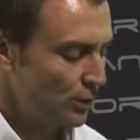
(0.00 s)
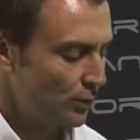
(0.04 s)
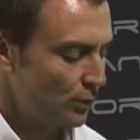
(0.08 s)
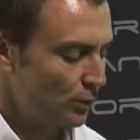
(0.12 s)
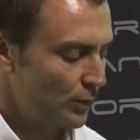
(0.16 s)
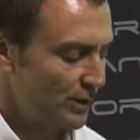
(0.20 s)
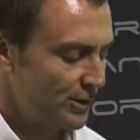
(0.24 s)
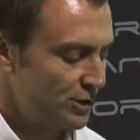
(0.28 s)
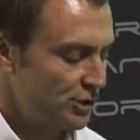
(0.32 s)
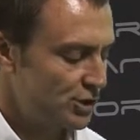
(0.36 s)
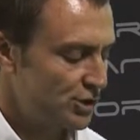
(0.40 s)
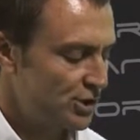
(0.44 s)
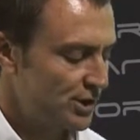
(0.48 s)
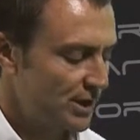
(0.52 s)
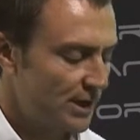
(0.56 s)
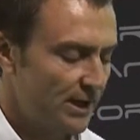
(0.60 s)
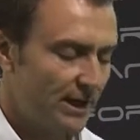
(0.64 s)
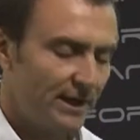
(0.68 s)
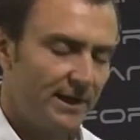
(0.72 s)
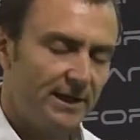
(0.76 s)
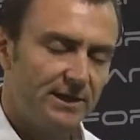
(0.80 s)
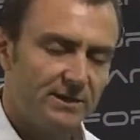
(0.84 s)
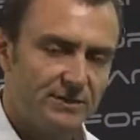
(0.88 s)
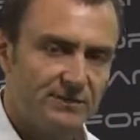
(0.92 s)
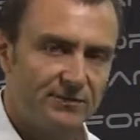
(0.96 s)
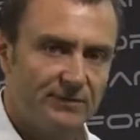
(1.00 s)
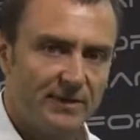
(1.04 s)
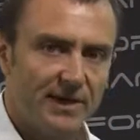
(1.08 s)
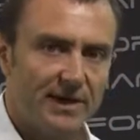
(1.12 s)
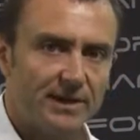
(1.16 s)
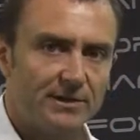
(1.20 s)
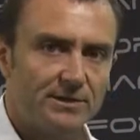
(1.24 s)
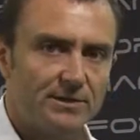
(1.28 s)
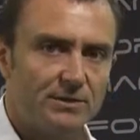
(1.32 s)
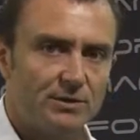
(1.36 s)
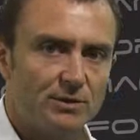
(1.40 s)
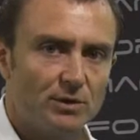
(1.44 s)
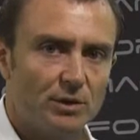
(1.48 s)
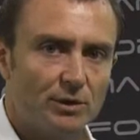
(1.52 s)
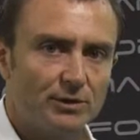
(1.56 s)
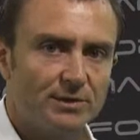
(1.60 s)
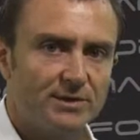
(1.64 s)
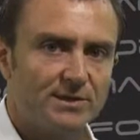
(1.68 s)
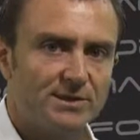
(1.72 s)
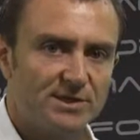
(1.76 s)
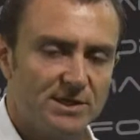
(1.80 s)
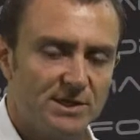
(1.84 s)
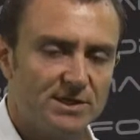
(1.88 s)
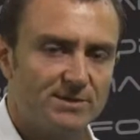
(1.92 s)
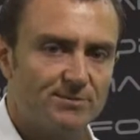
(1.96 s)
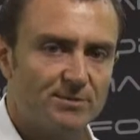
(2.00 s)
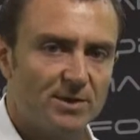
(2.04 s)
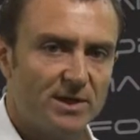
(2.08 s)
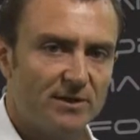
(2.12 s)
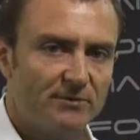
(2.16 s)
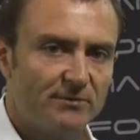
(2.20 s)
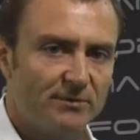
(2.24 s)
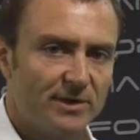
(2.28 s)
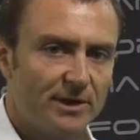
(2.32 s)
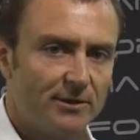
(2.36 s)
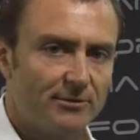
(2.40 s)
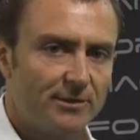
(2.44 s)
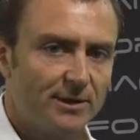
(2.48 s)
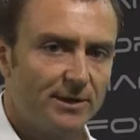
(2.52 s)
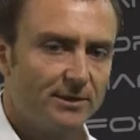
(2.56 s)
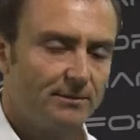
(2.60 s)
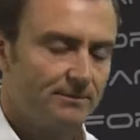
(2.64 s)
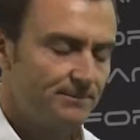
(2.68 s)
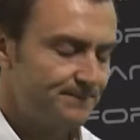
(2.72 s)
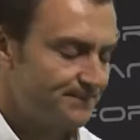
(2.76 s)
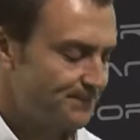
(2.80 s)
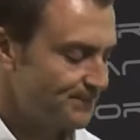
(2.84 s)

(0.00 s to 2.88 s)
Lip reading: which is found on the 6-speed variant,